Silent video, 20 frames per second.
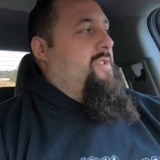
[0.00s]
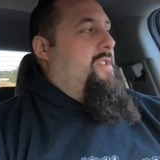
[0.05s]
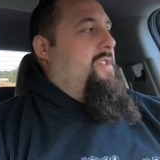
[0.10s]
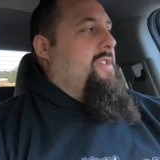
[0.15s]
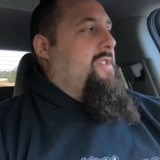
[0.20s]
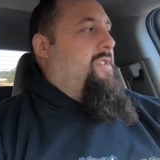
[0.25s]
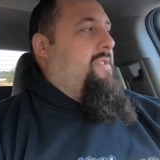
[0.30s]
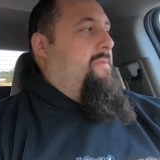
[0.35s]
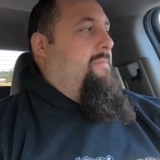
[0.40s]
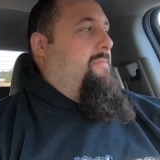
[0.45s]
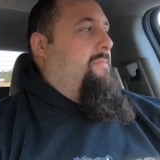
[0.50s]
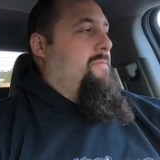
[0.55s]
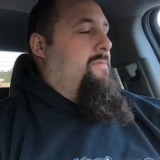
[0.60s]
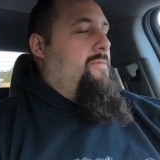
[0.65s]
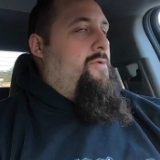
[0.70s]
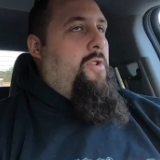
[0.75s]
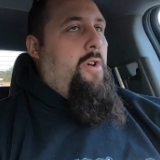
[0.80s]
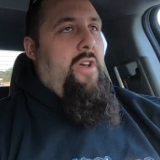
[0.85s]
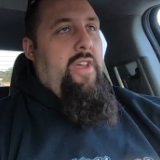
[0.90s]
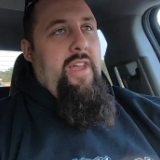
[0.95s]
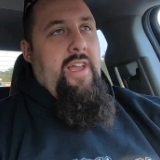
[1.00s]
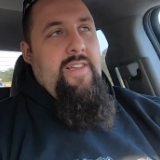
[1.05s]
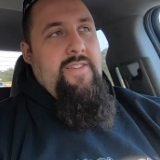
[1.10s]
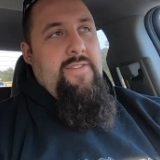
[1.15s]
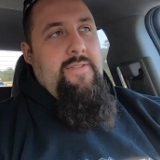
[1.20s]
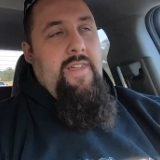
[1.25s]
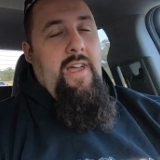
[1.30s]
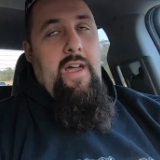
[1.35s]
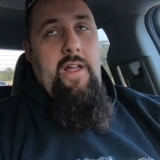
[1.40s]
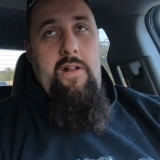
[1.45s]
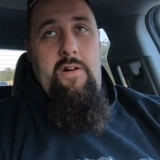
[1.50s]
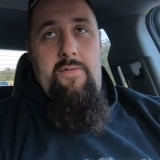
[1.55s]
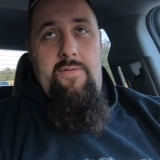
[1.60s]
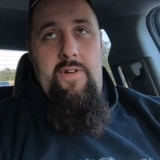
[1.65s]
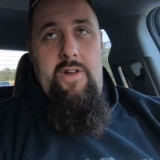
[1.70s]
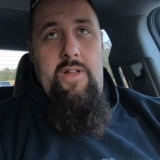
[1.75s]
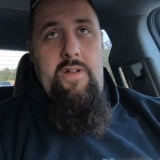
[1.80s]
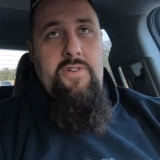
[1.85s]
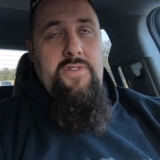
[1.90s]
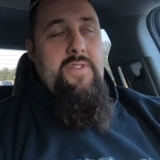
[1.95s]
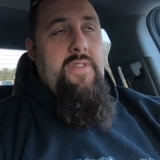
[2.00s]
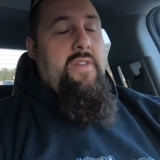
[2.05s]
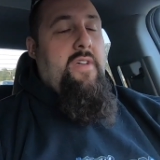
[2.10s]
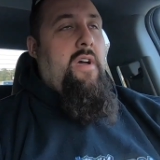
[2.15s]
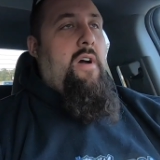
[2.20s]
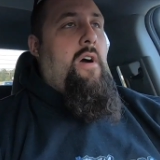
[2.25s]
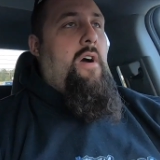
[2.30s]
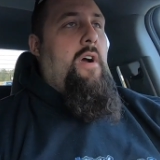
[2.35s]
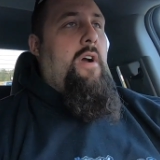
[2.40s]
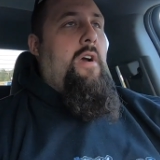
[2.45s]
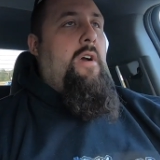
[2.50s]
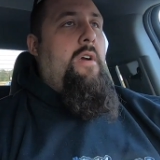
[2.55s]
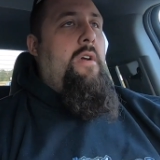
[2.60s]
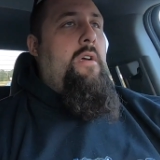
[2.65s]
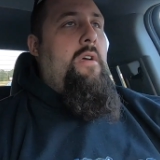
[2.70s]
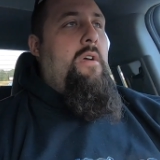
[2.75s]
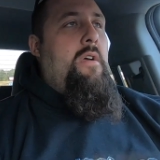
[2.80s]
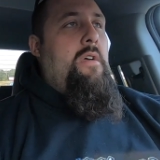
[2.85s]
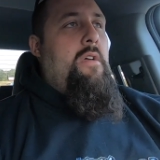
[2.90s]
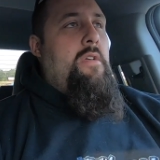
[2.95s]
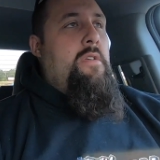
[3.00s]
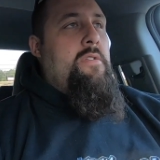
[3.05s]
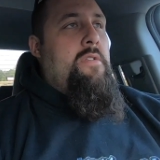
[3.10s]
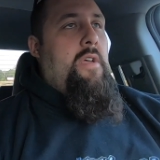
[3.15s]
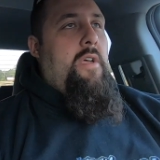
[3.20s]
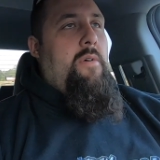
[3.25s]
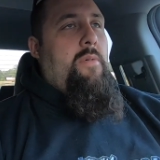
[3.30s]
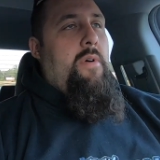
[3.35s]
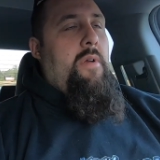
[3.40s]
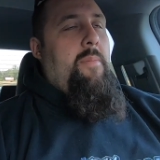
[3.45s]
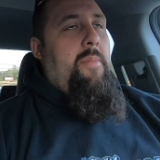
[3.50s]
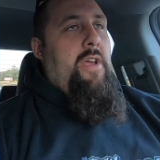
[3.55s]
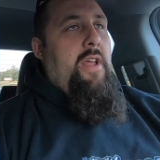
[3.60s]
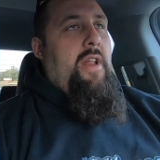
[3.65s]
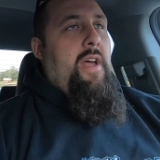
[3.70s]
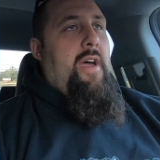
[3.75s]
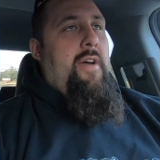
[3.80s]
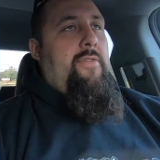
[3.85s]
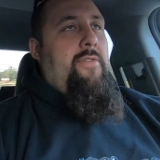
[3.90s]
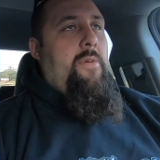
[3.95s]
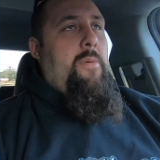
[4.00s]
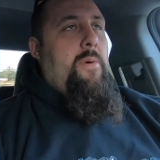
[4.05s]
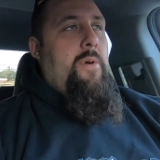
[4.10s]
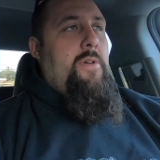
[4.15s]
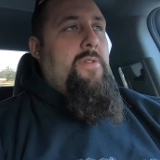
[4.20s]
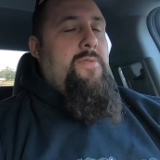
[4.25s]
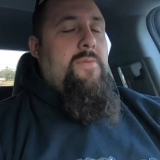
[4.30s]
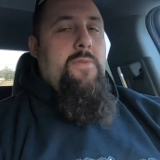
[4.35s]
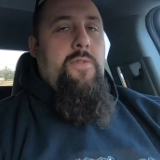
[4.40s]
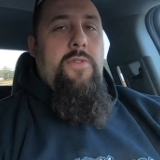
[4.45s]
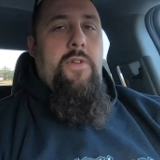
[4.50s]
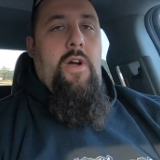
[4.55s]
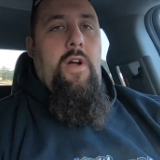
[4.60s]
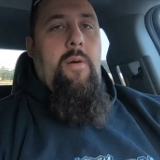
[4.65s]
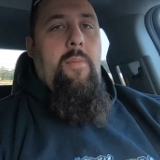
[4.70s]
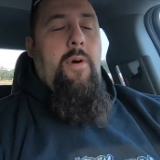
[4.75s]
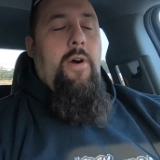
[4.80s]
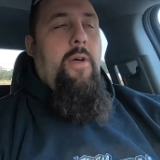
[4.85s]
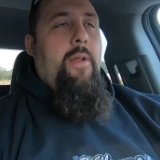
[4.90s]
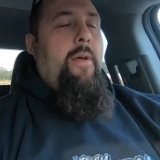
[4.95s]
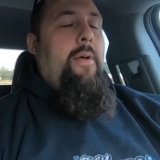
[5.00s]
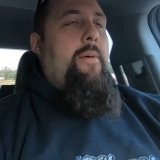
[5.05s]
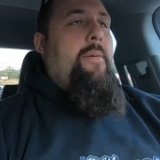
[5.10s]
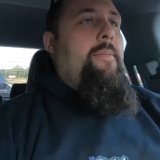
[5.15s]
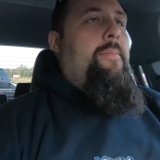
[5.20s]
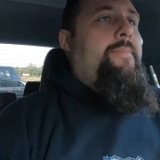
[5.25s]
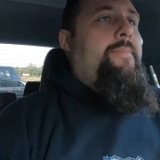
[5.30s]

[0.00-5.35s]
just show you guys dyno videos of the car, tell you what it made afterwards, and we'll talk about it.